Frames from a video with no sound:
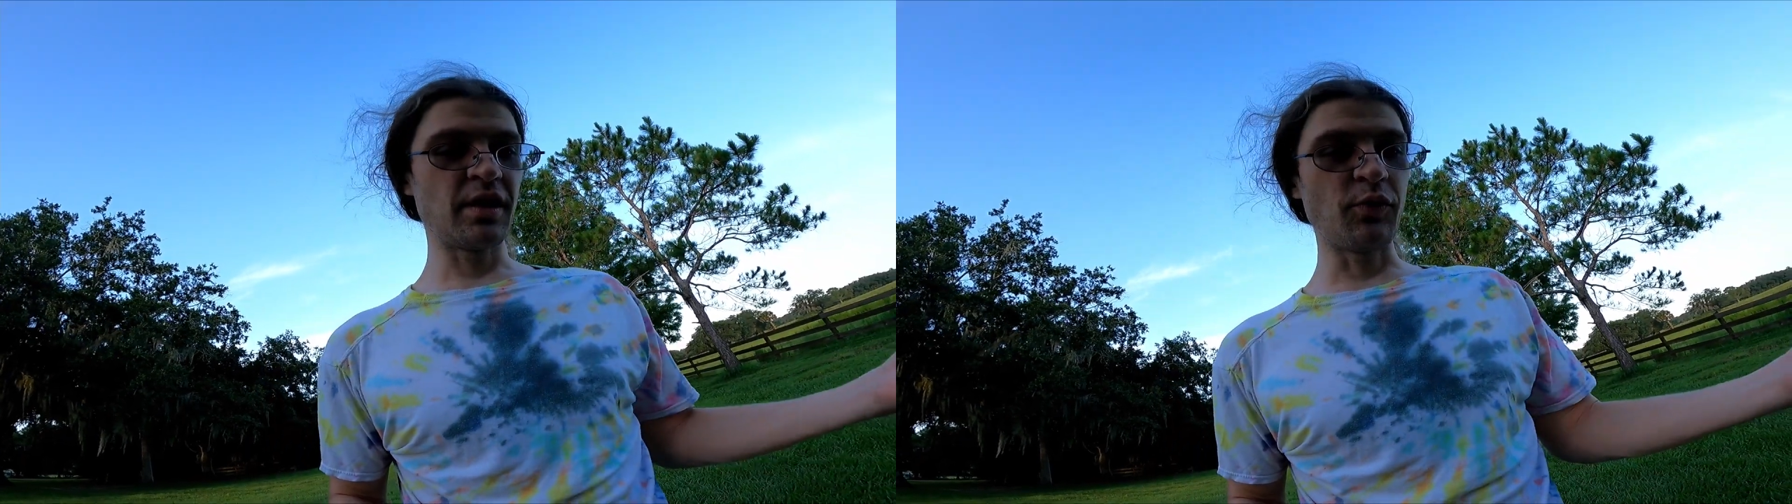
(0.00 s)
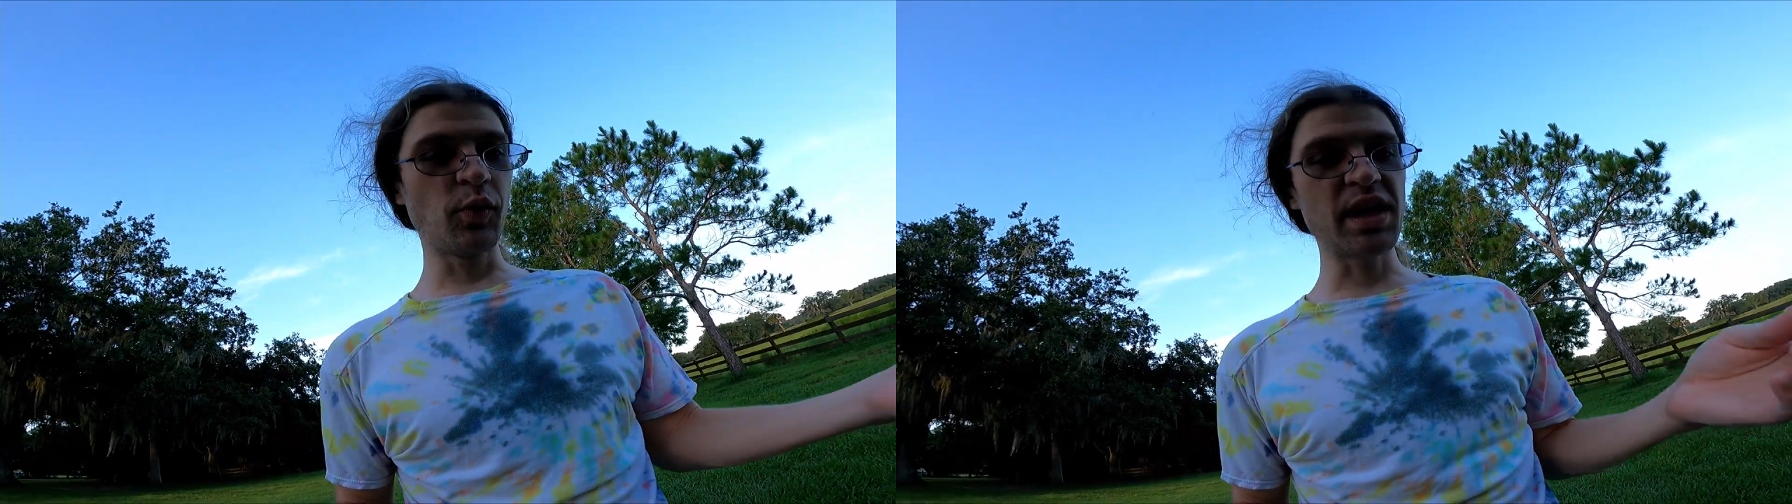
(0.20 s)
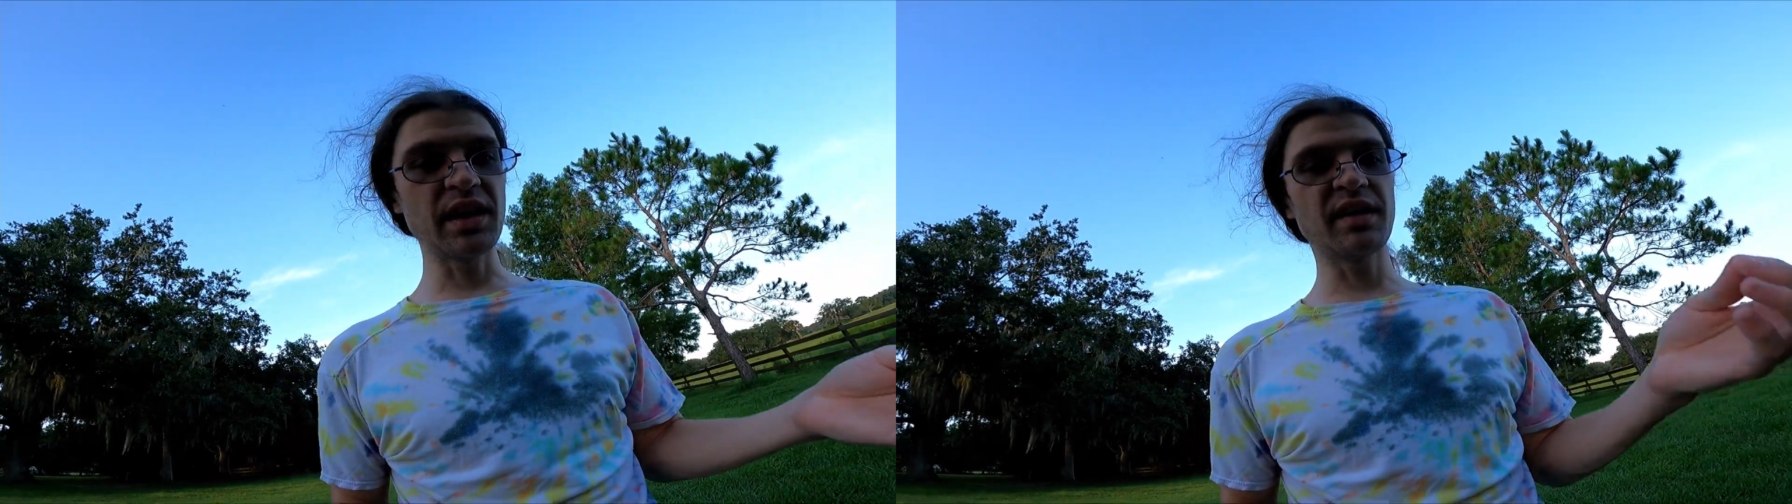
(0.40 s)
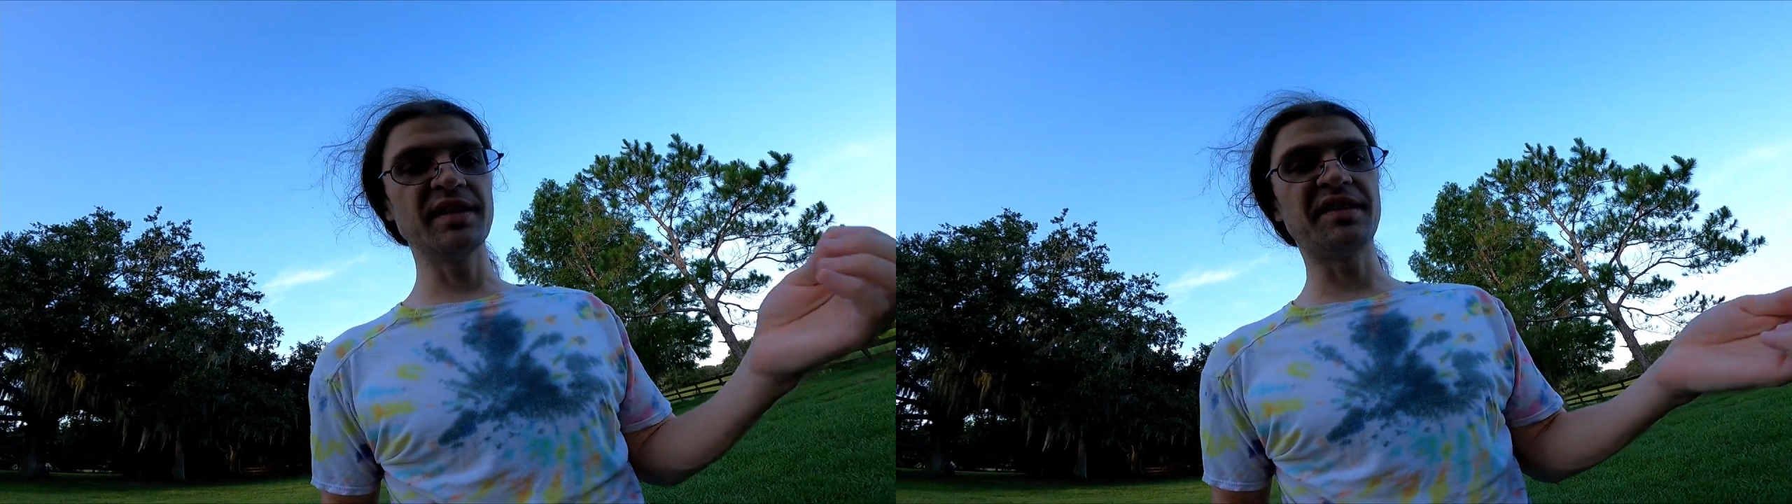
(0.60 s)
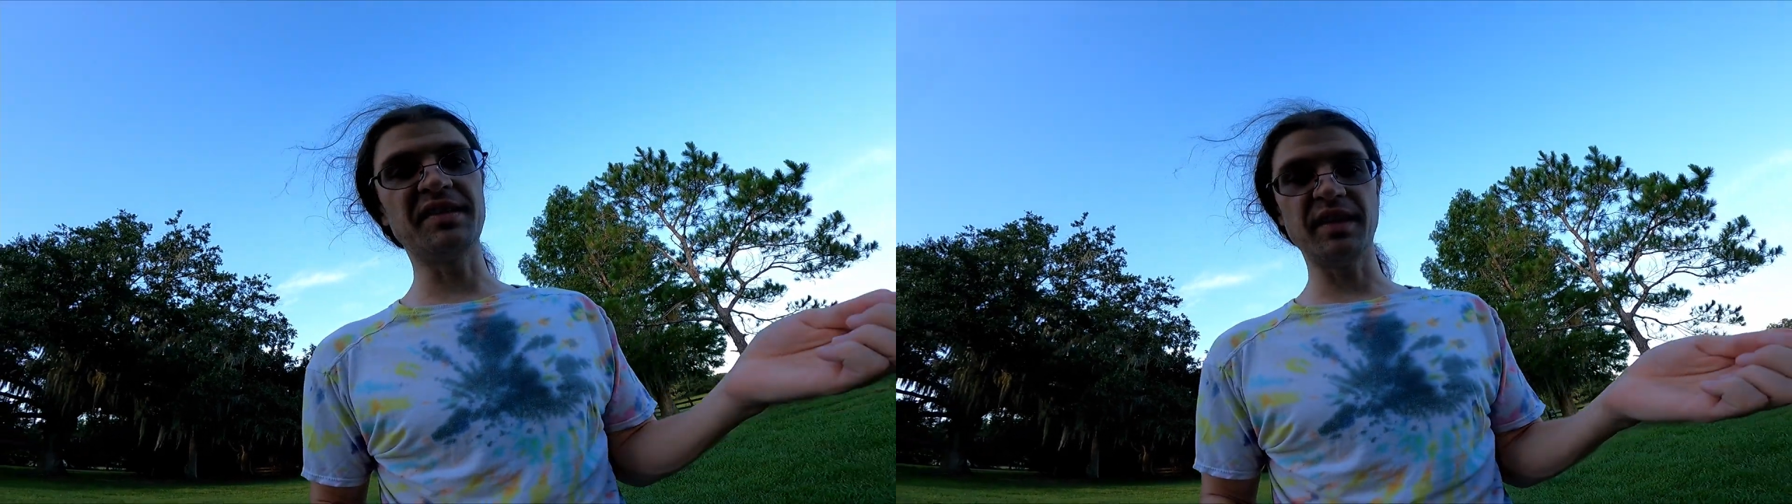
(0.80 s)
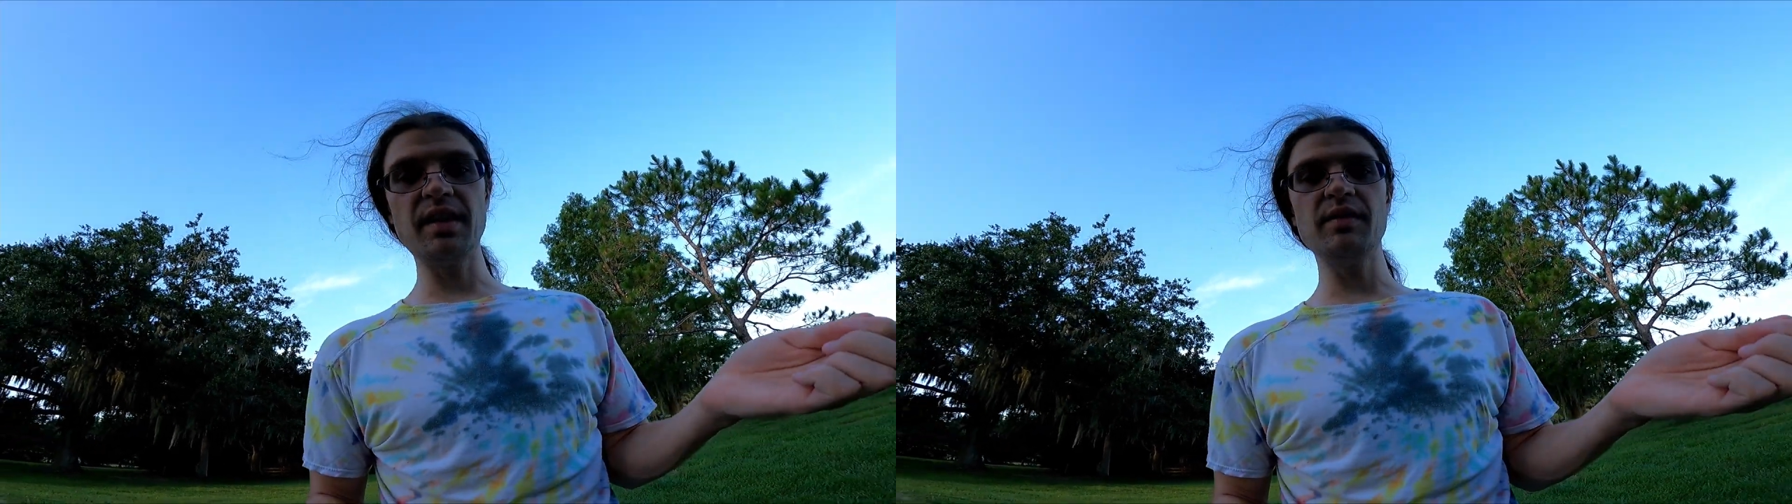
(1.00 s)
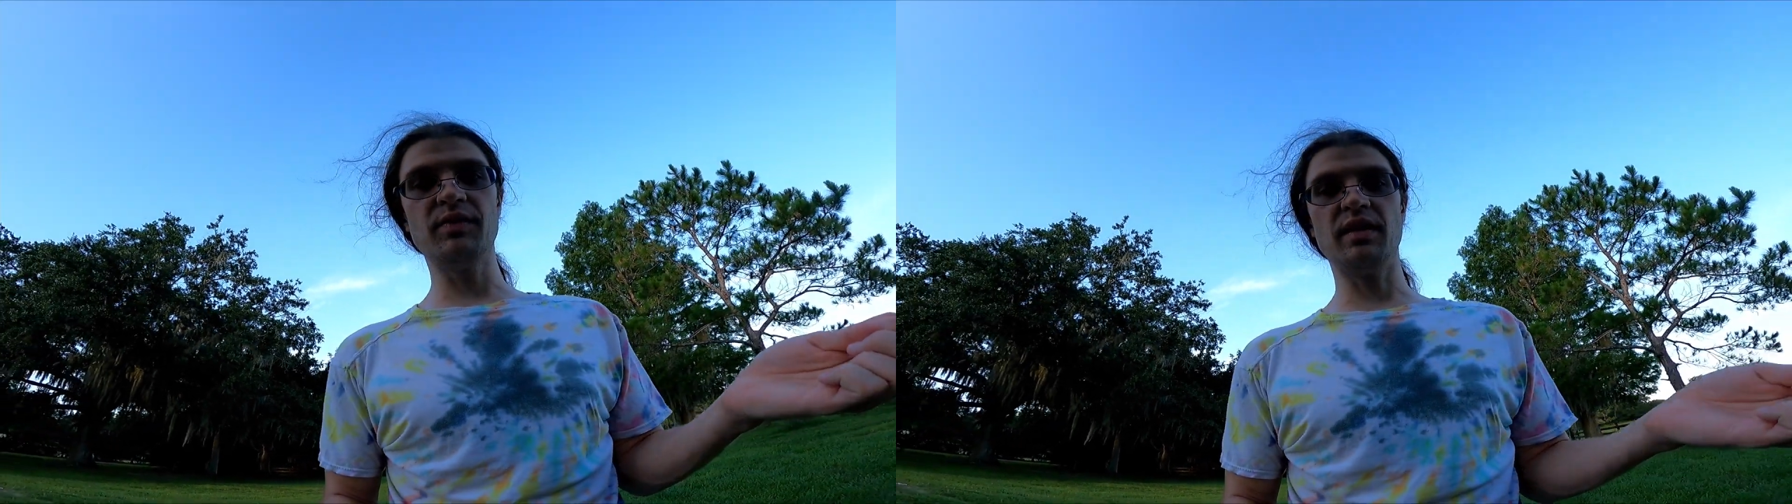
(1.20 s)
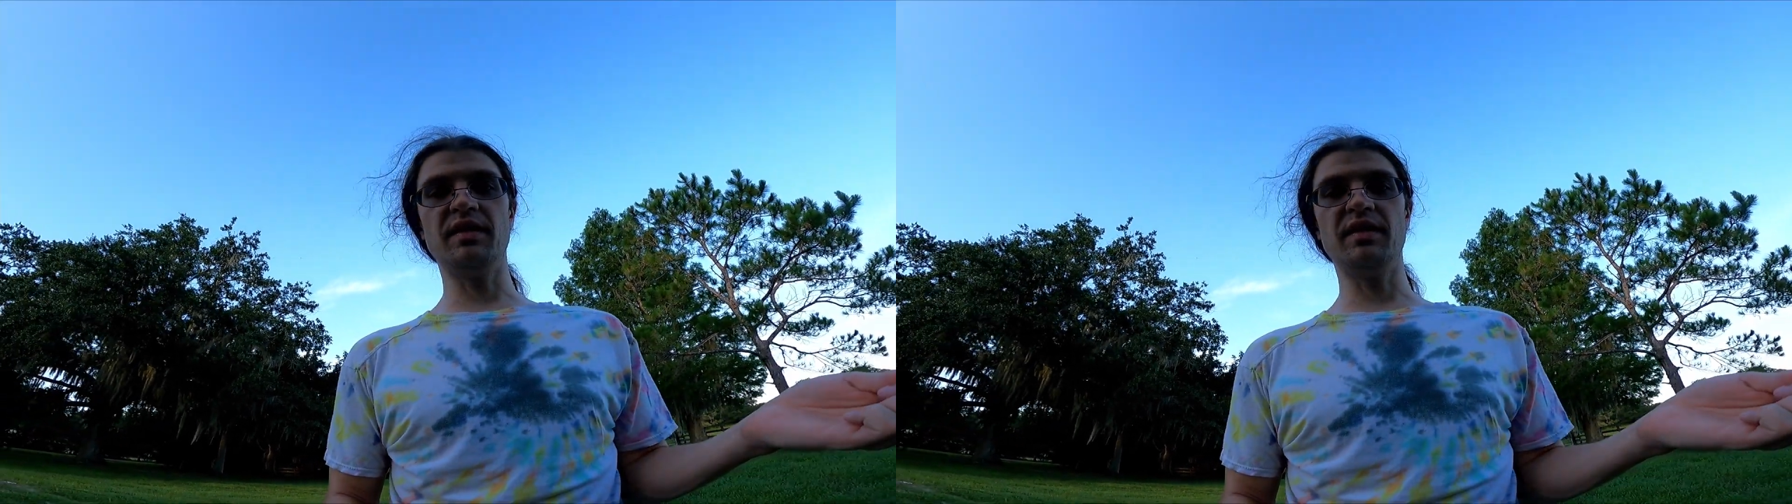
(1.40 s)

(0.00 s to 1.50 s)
if we can conceive